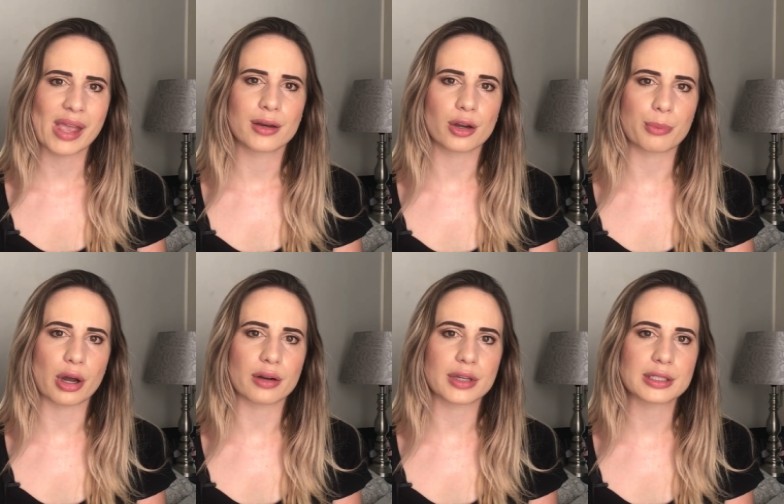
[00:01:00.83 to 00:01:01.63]
Not
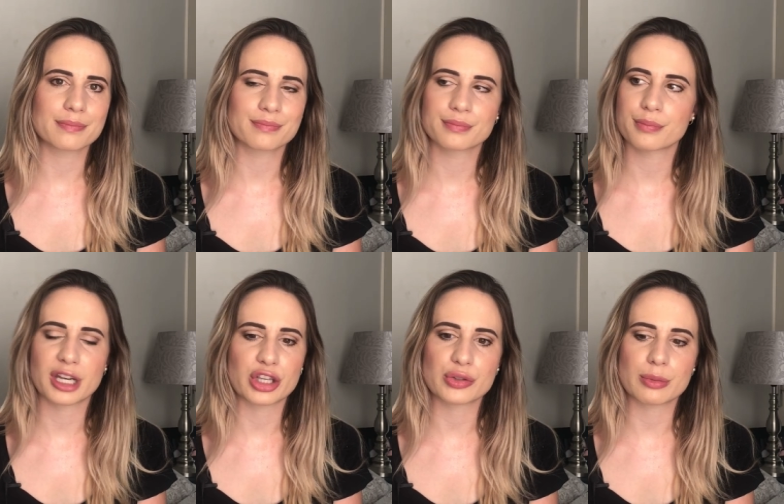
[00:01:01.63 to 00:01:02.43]
proud of it,
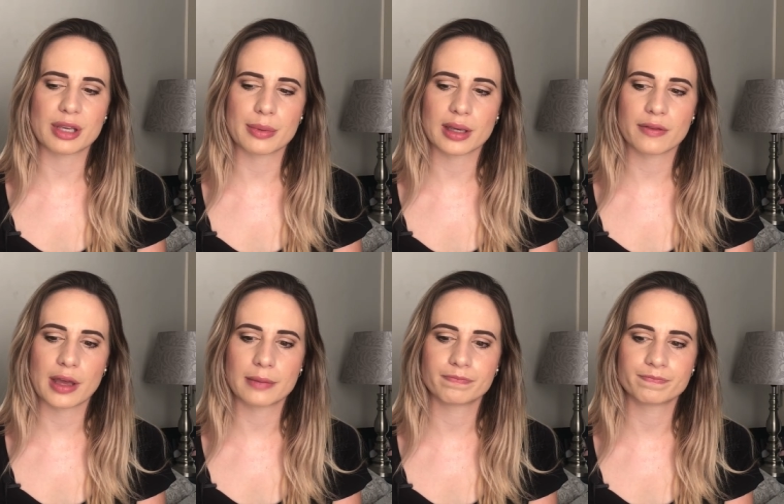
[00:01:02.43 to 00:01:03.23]
but I used to be a big fan.